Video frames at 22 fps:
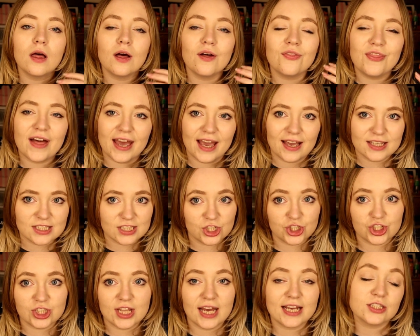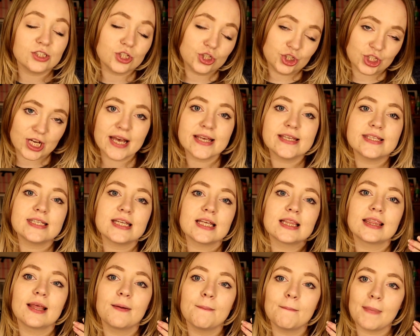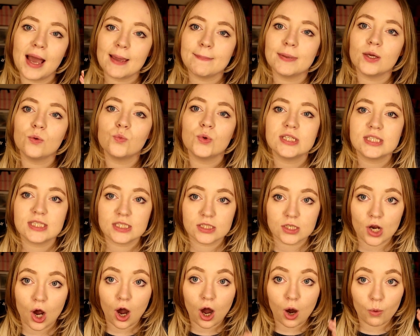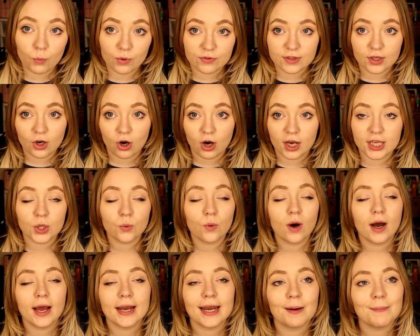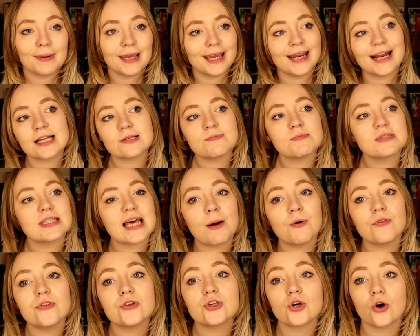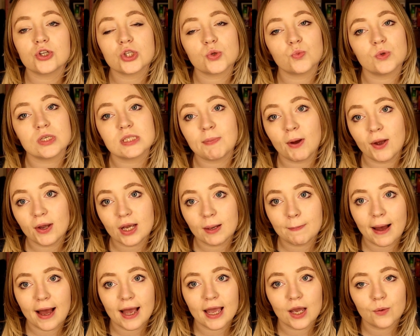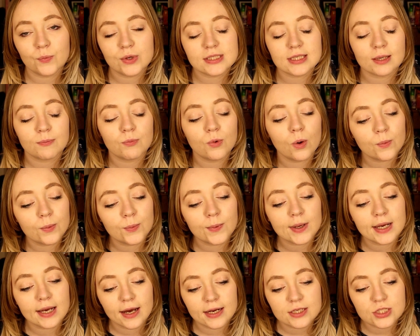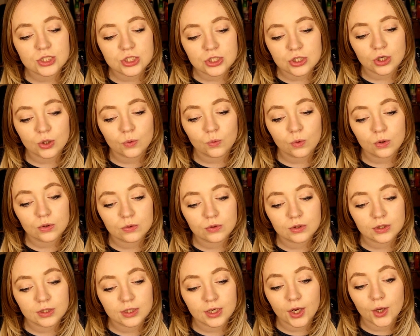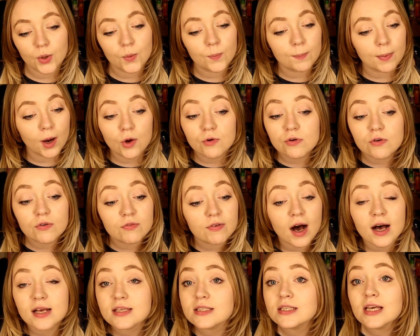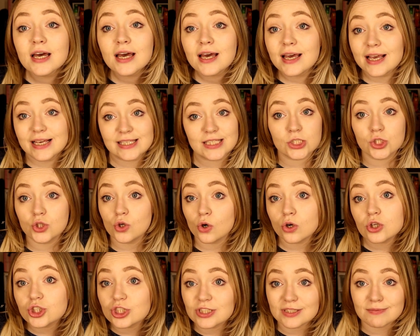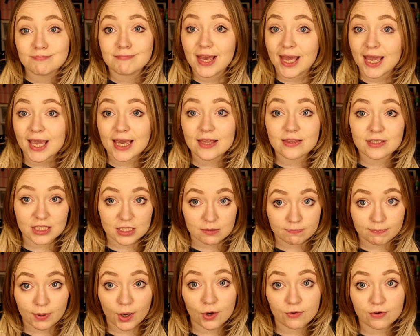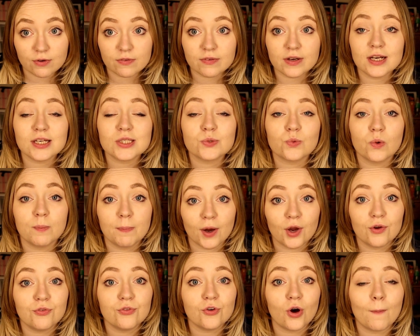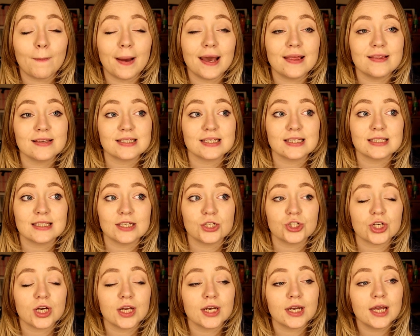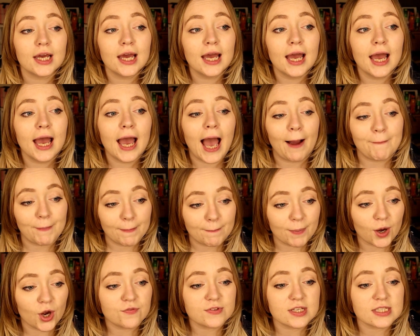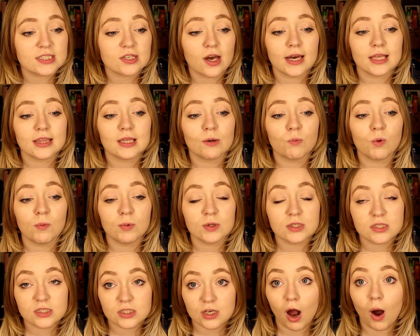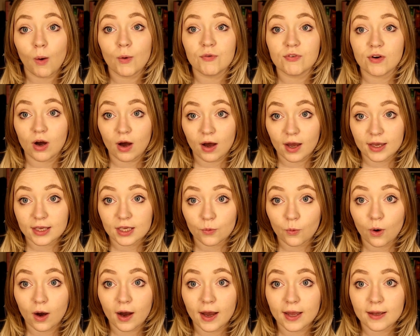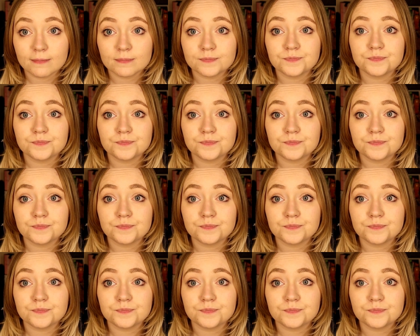they suggested that maybe we start with the IUI. Now, me and Adam sat with the doctor, we spoke about it, we said, what would we like to do? What, you know, both of us, this is not just me, this is both of us, we both got to make this decision, and we both decided that we would start with IUI